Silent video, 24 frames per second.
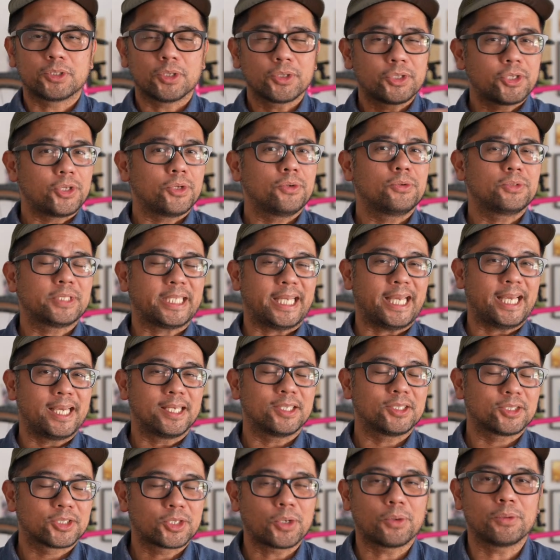So C U E S
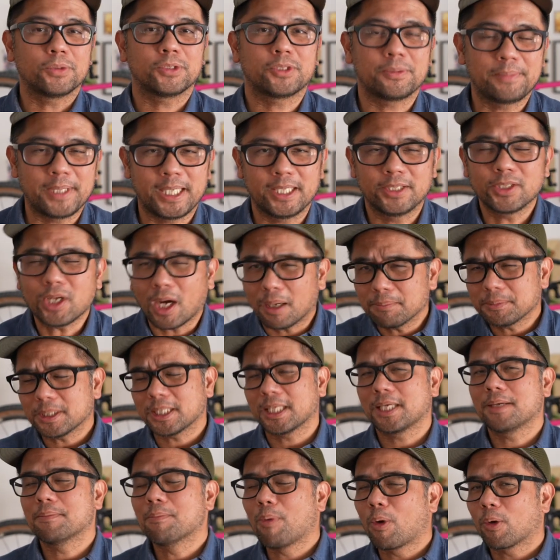is going to be
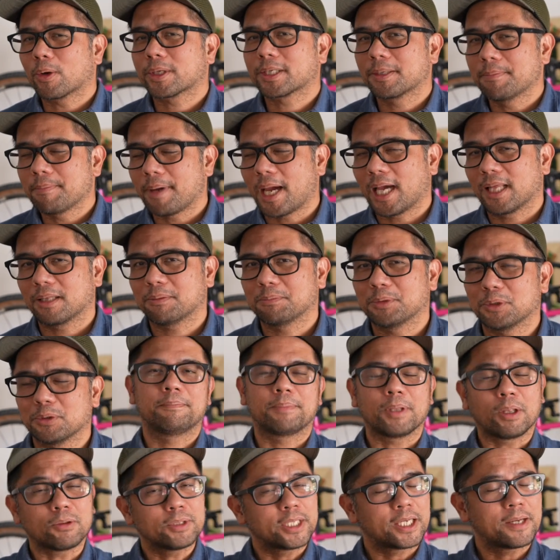nominally more compatible,
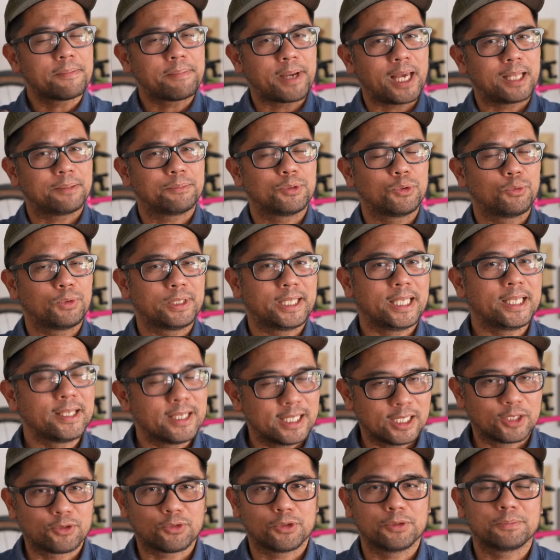but only compatible
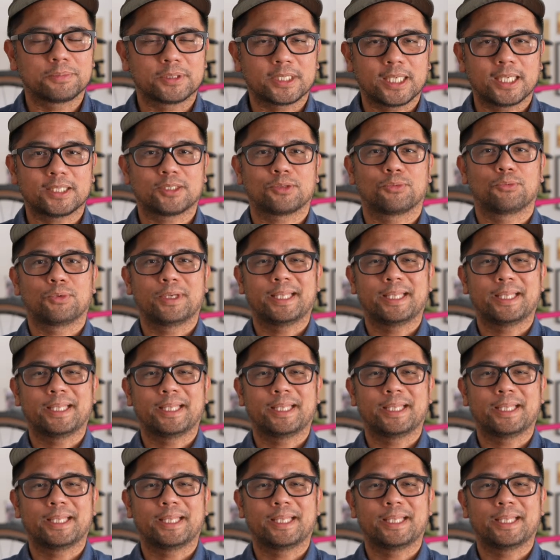within the group sets